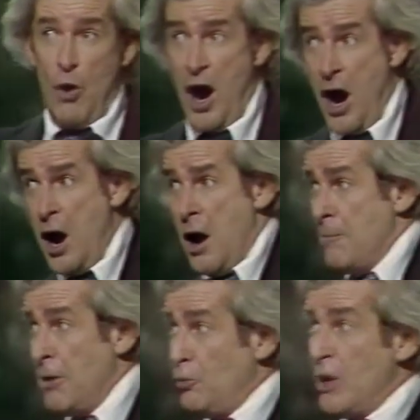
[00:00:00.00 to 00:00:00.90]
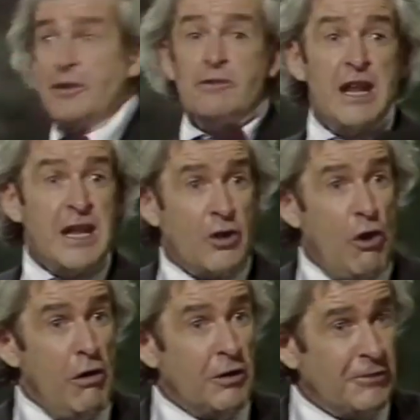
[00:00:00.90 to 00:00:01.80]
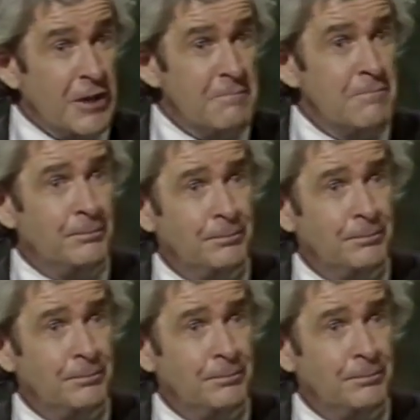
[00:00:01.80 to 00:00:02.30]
are, but whether there are any calls for them.